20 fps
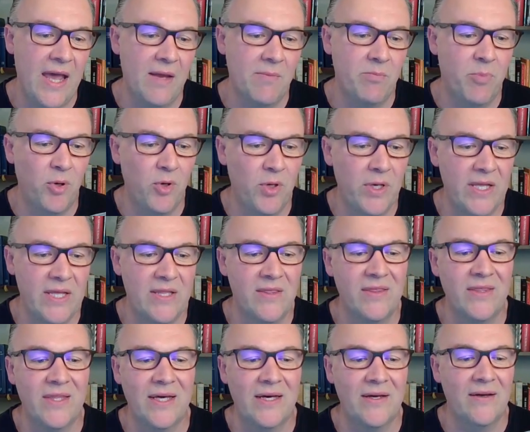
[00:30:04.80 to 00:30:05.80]
and put
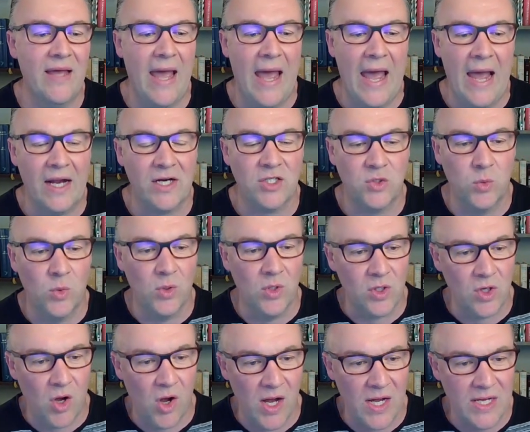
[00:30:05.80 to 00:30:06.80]
in the actual
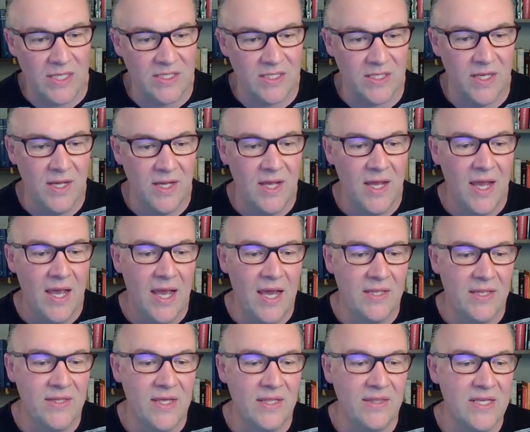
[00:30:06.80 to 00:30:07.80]
cost,
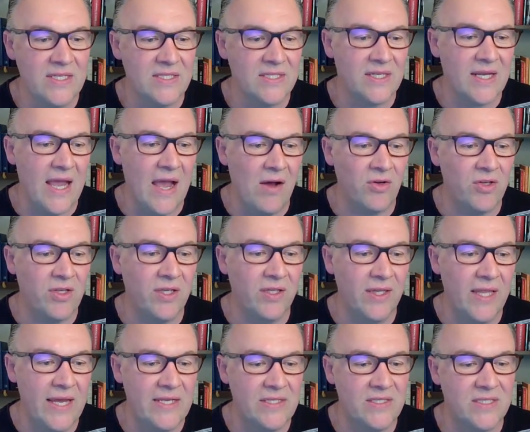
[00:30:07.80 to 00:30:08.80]
and then this
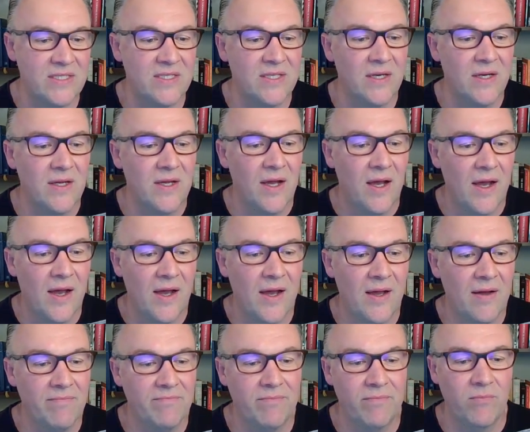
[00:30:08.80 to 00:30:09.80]
calculates
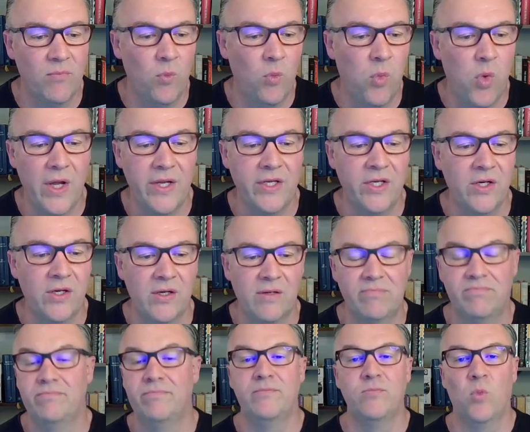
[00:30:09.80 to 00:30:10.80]
what
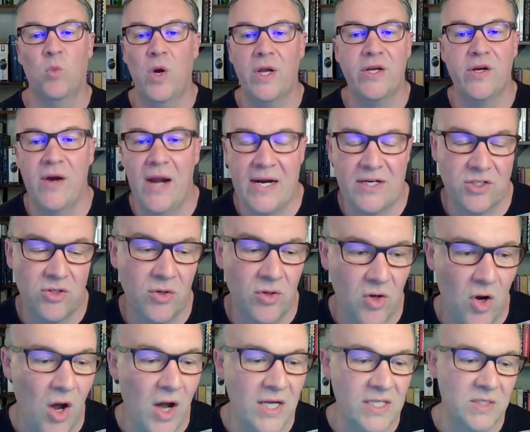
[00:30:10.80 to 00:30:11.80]
your actual
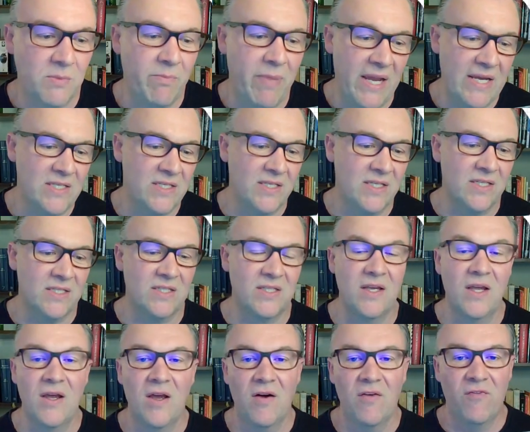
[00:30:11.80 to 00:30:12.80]
cost basis
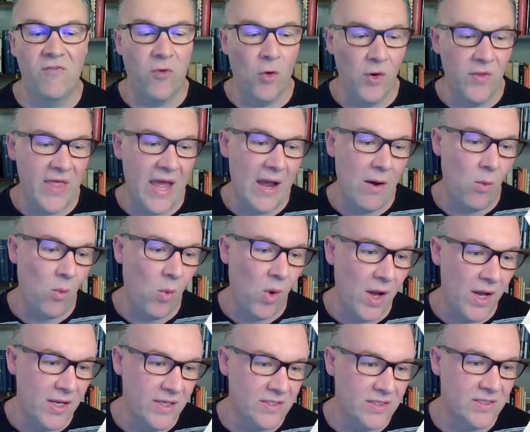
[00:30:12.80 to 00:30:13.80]
for that
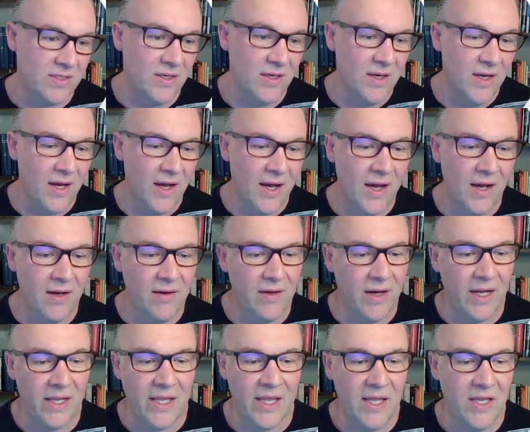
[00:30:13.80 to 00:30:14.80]
was.
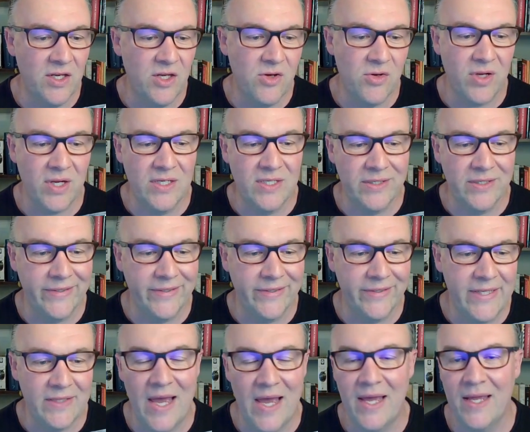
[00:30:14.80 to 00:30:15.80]
Again, you can
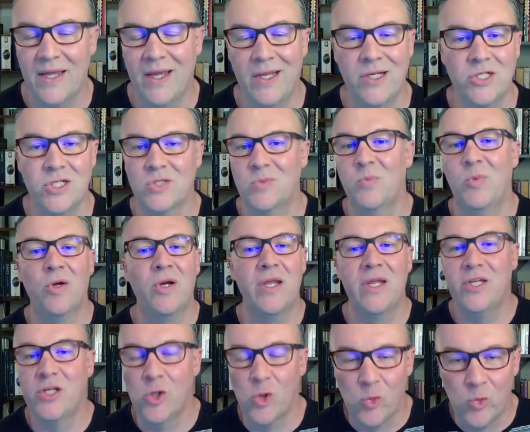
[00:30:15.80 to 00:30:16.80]
delete that and just put
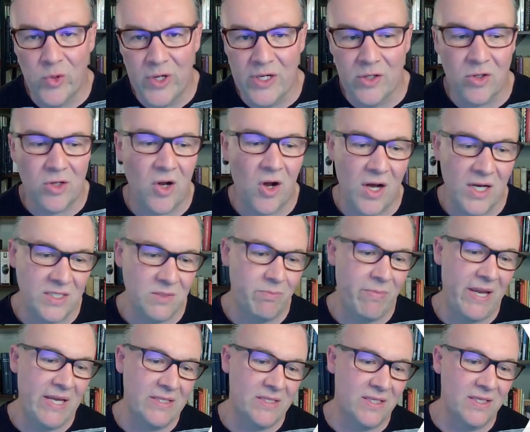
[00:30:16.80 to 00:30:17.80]
in your real cost
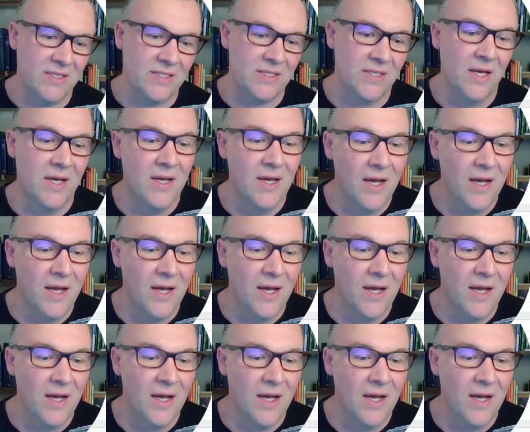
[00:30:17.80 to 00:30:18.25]
basis.